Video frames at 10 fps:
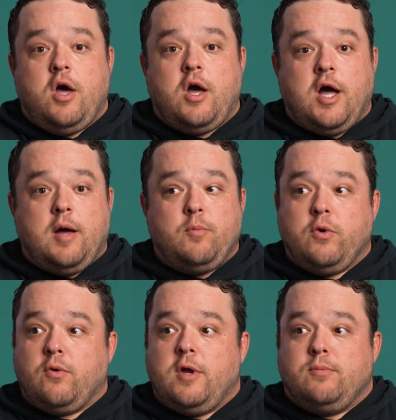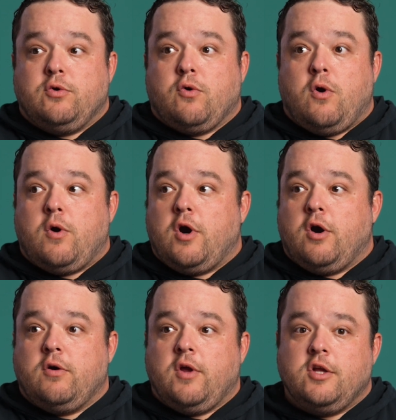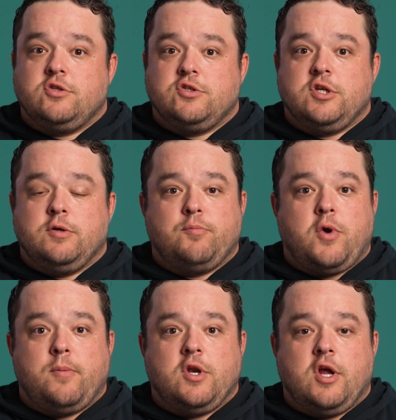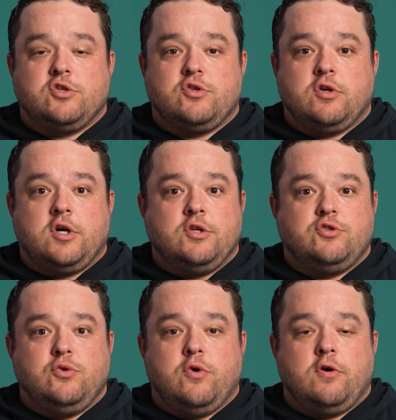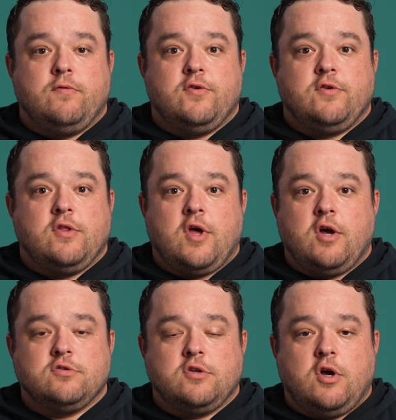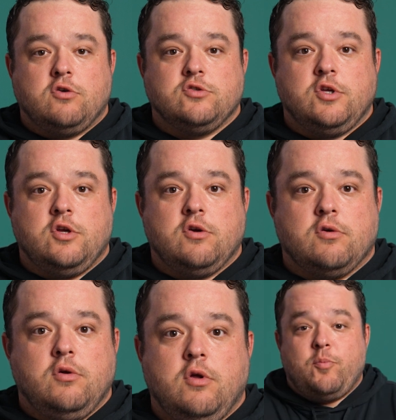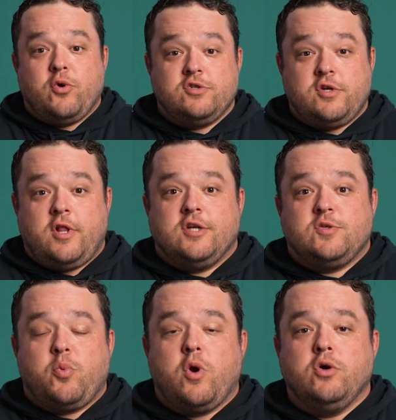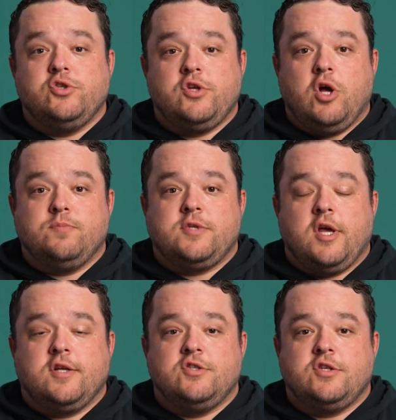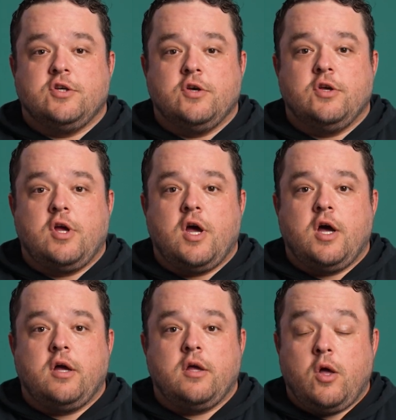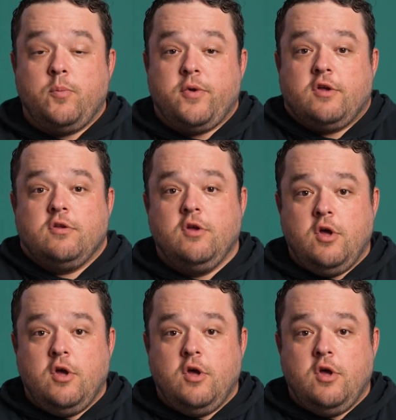um, we were able to grow our agency probably an extra $250,000 a year. The personalized approach Yelp takes to uh, helping